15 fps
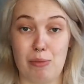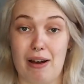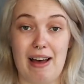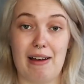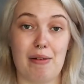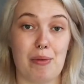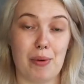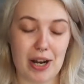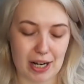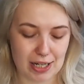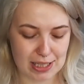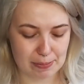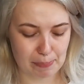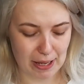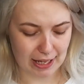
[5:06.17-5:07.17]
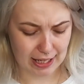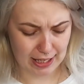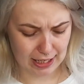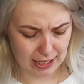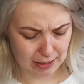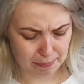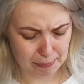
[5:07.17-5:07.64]
how it works.
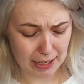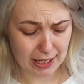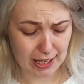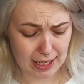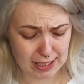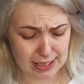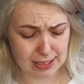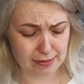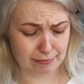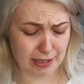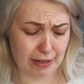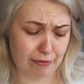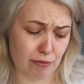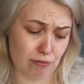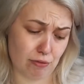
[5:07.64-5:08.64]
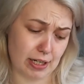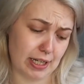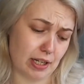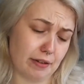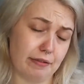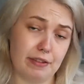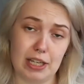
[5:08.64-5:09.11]
Becky has given really
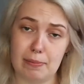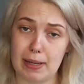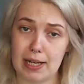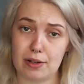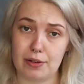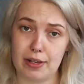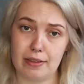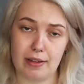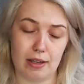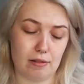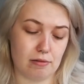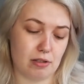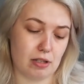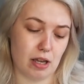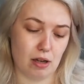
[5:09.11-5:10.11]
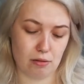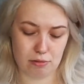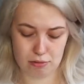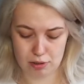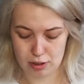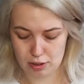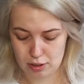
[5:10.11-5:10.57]
good feedback on it though, so
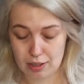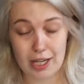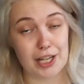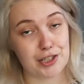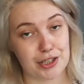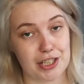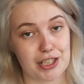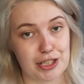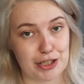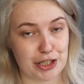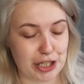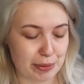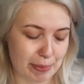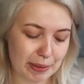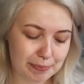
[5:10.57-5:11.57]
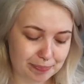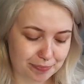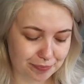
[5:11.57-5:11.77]
I trust their judgment.